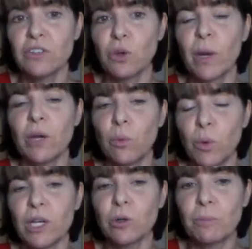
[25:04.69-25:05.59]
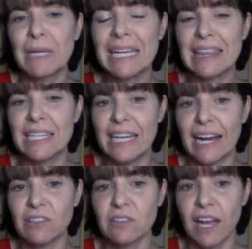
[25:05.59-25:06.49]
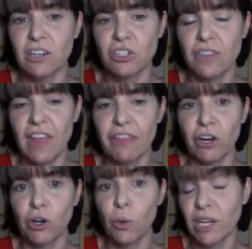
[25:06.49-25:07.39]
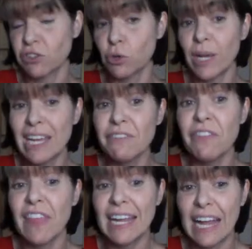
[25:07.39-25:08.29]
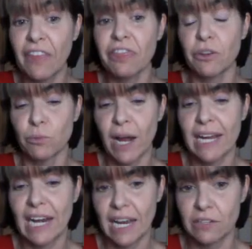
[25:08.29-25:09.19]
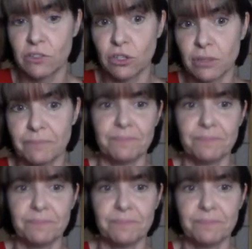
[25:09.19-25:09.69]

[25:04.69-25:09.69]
so it will be the next section that they're going to if they get the right answer.